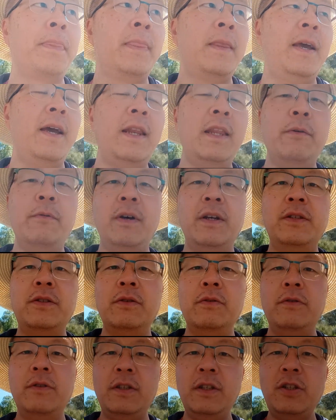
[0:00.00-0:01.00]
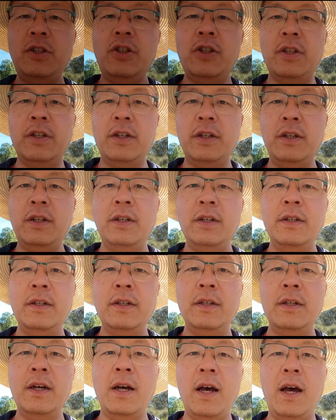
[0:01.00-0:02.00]
Anyway, so this year
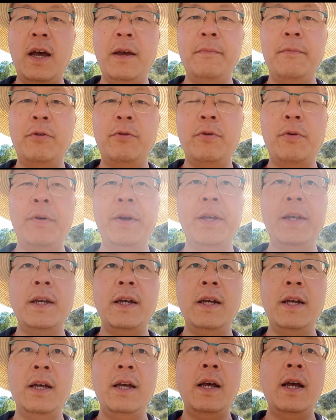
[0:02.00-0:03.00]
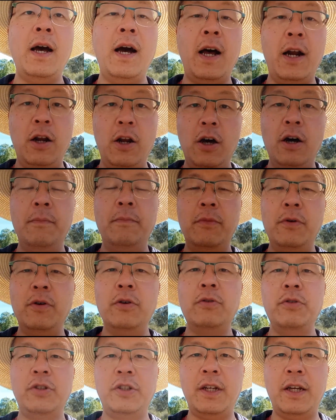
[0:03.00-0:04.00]
I'm growing a lot more
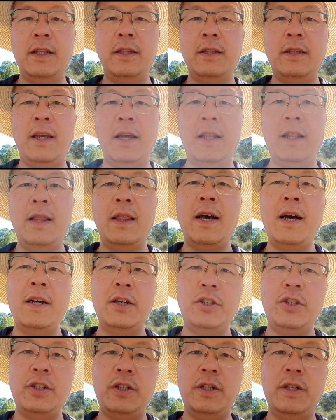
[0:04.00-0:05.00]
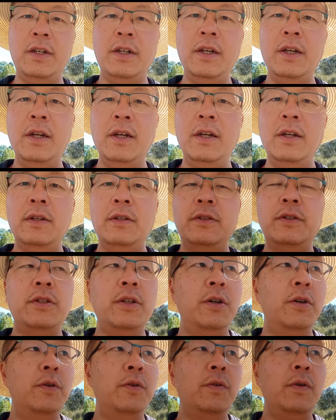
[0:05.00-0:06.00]
courgette than last year.
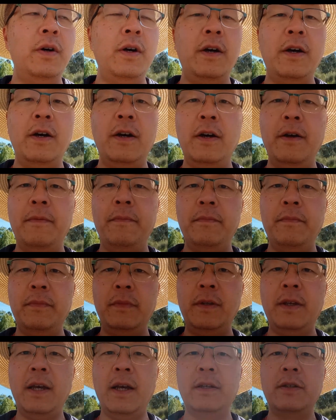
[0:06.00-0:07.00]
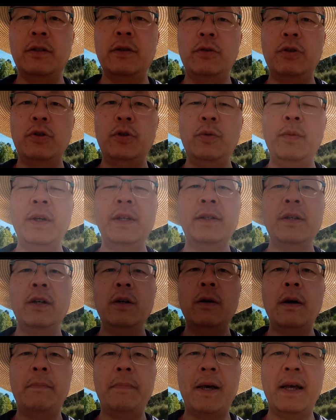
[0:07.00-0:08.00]
So yeah, so 2 weeks
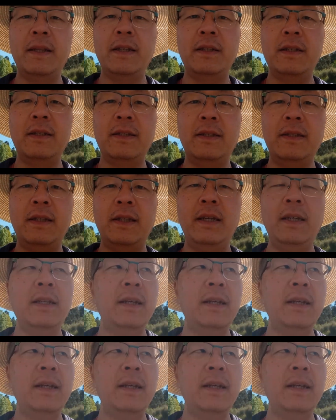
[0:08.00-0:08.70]
ago I planted the seed.